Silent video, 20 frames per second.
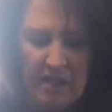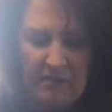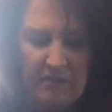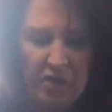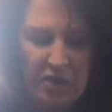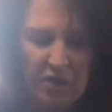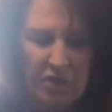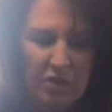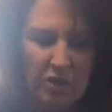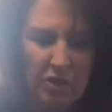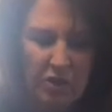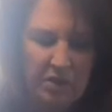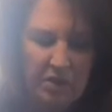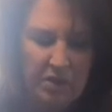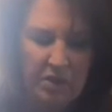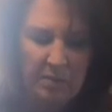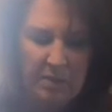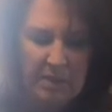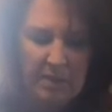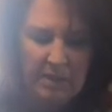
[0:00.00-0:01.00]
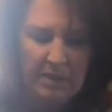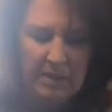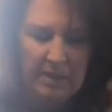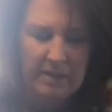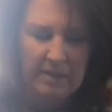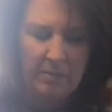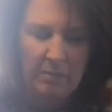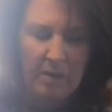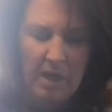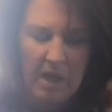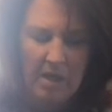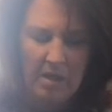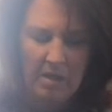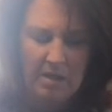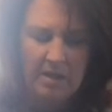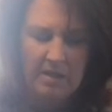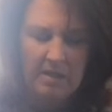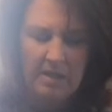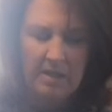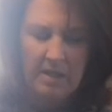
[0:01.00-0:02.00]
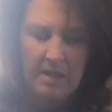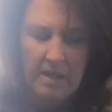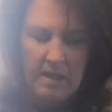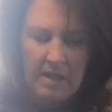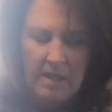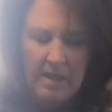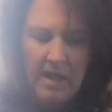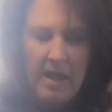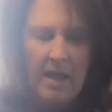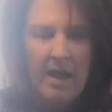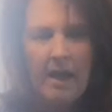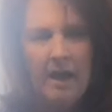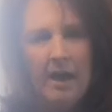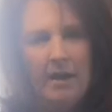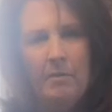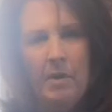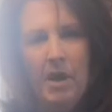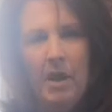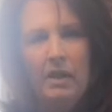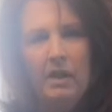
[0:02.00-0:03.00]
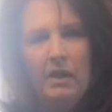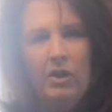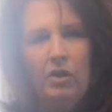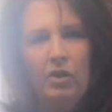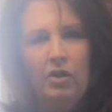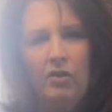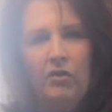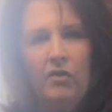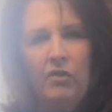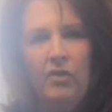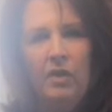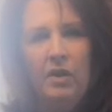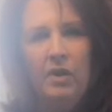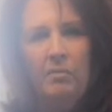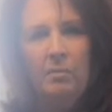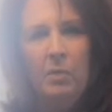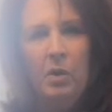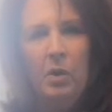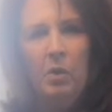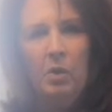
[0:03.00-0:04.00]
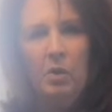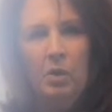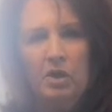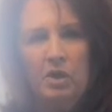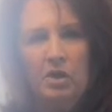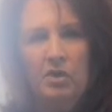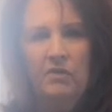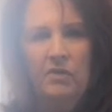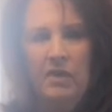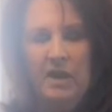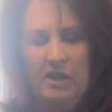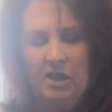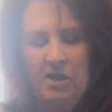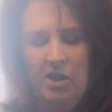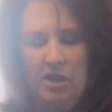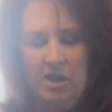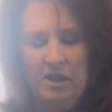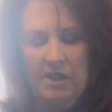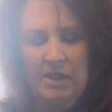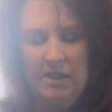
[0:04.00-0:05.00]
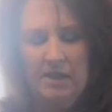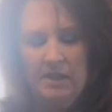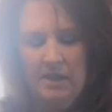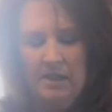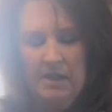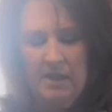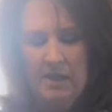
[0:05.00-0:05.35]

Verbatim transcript: I've just cut it up into little blocks. Um, I love Polish feta cheese.